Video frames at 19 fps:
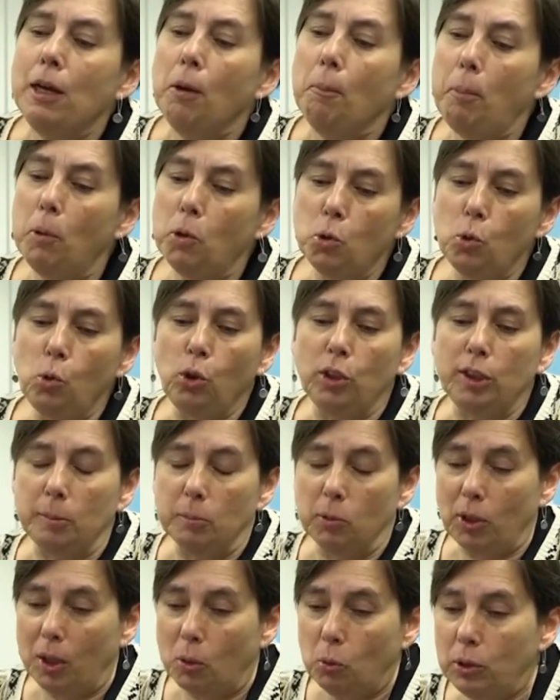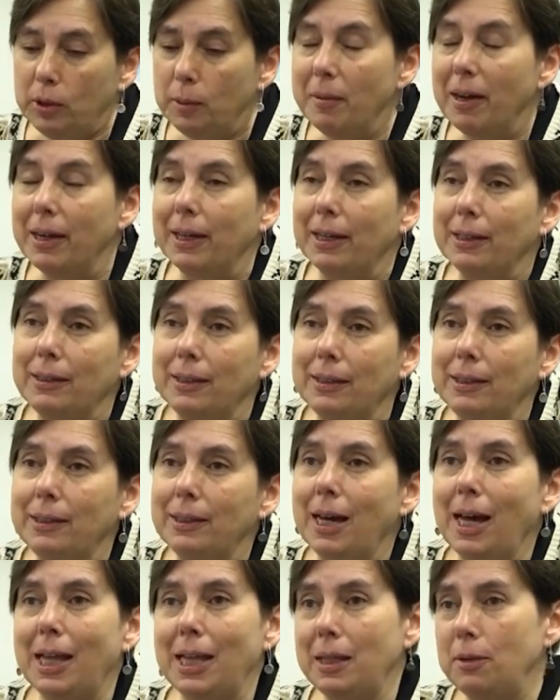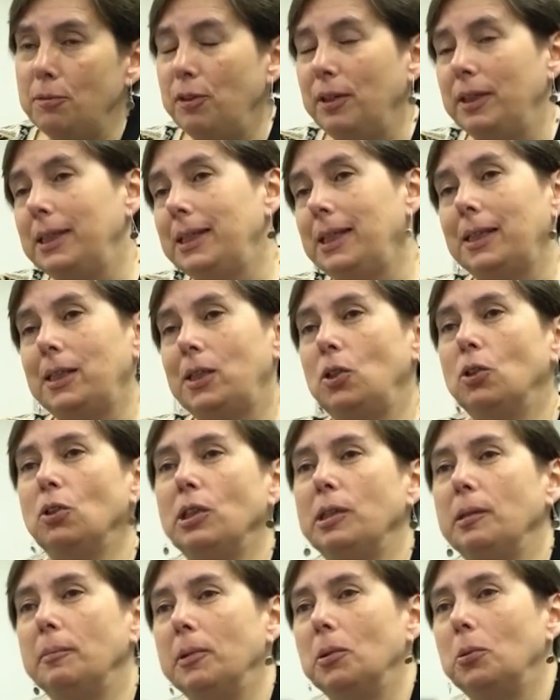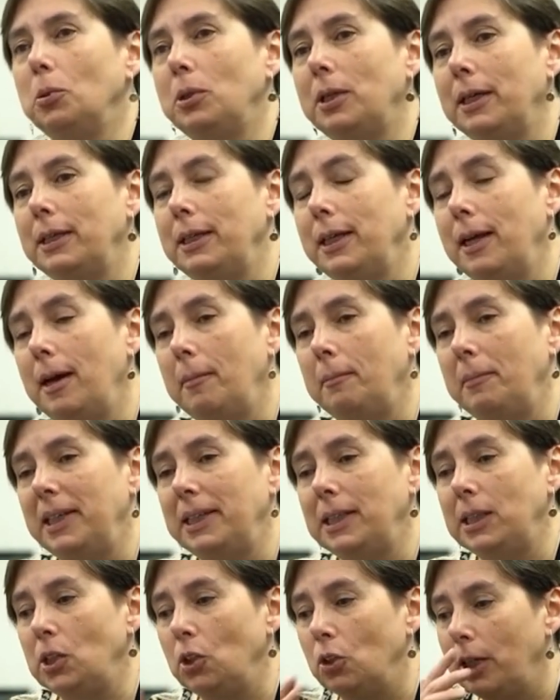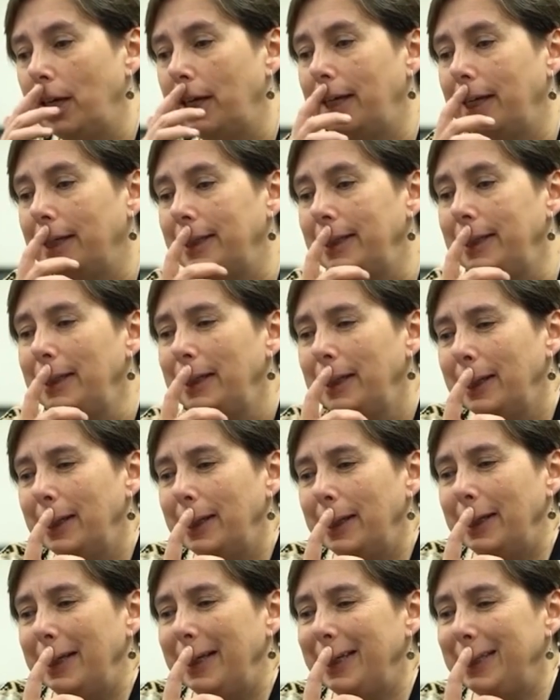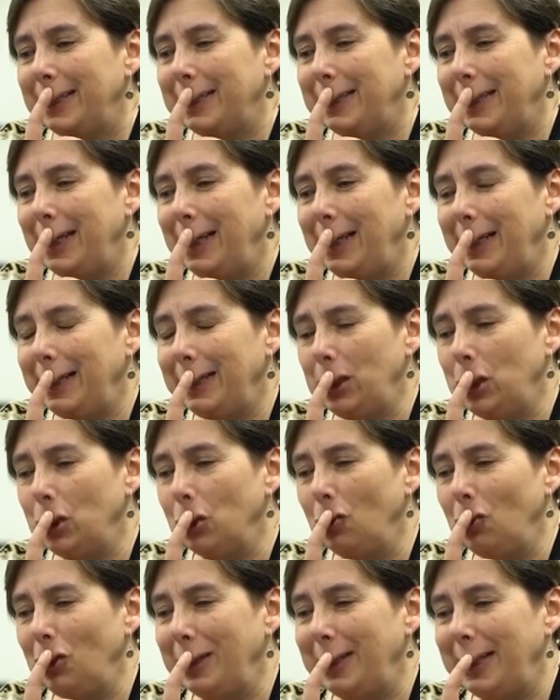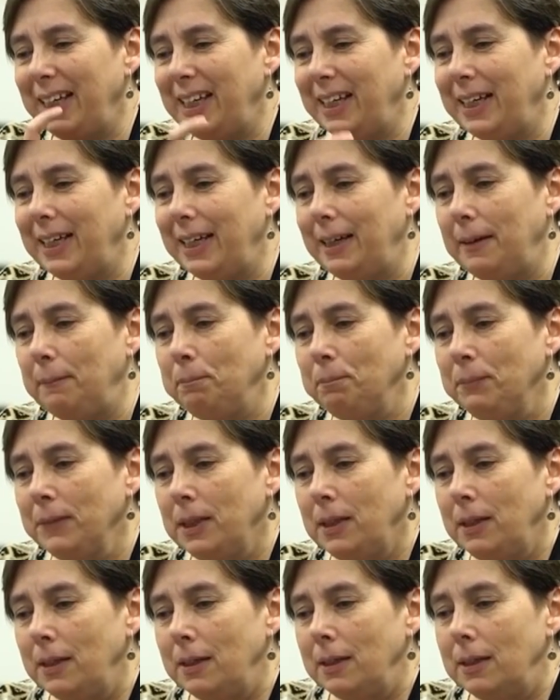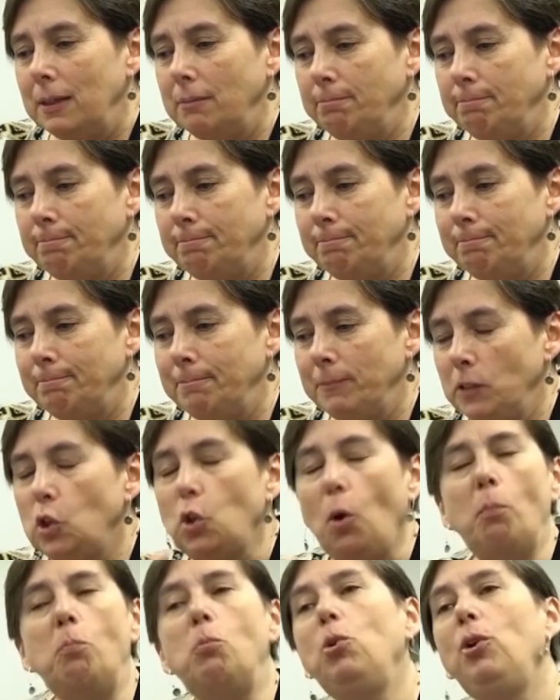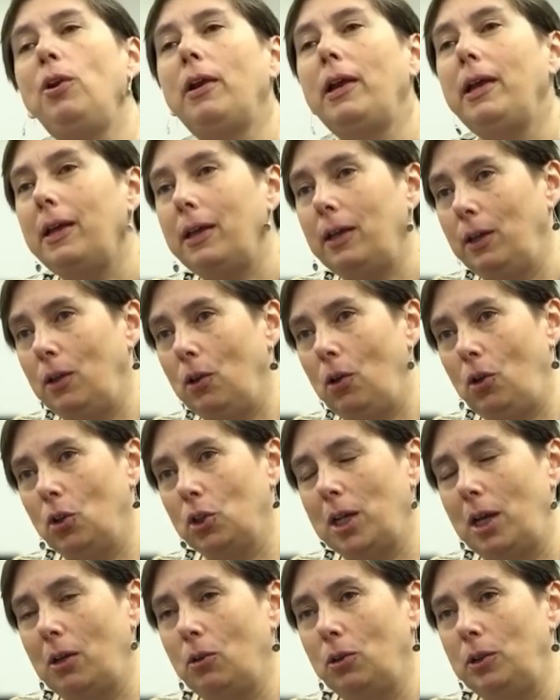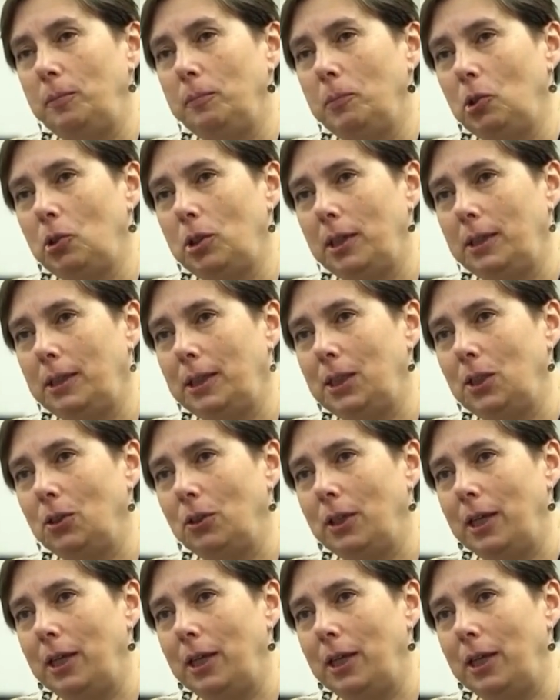Finally, the last differentiating feature that I would like to mention here is the fact that traditional algorithms are very